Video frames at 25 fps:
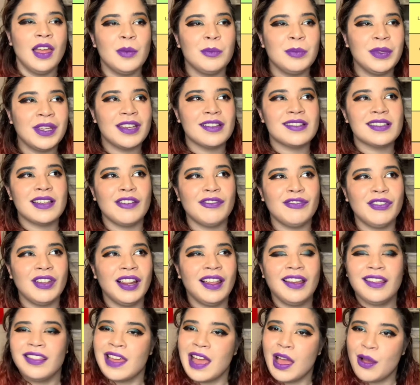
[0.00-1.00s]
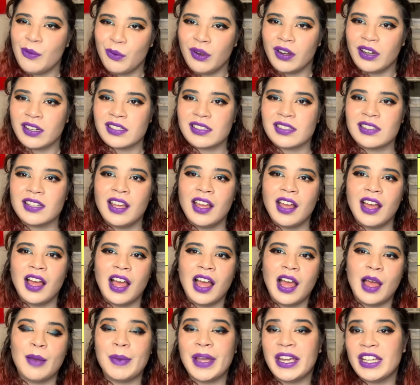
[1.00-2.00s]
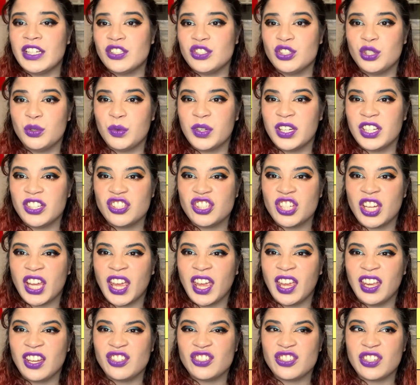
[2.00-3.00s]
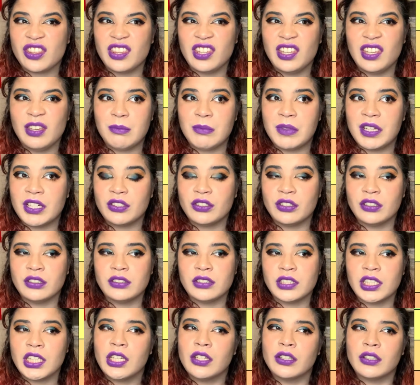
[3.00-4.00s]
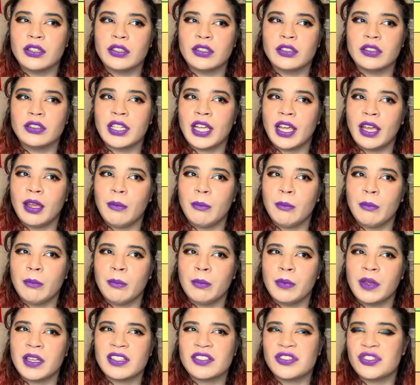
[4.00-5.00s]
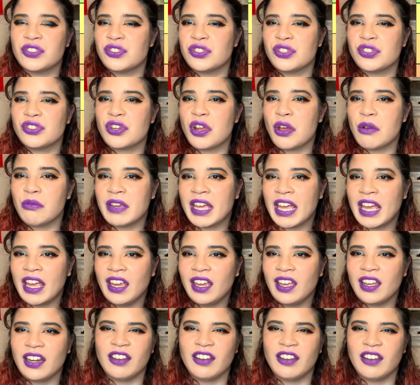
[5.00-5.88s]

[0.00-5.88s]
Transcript: Because I feel like that works. I do want to change the middle tier name because it's just okay,